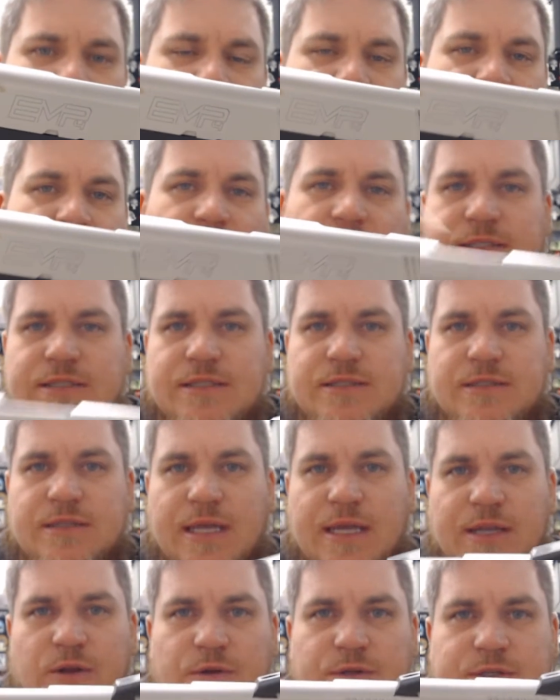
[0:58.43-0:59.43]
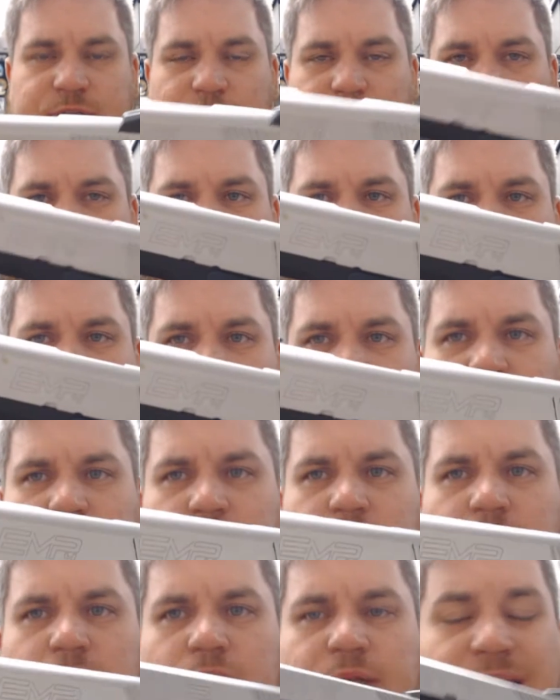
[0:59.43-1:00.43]
yes, they do send me stuff.
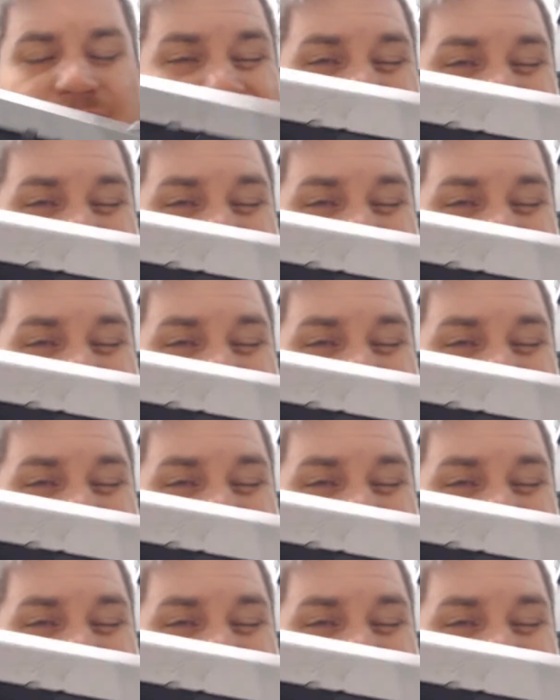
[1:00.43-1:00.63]
They didn't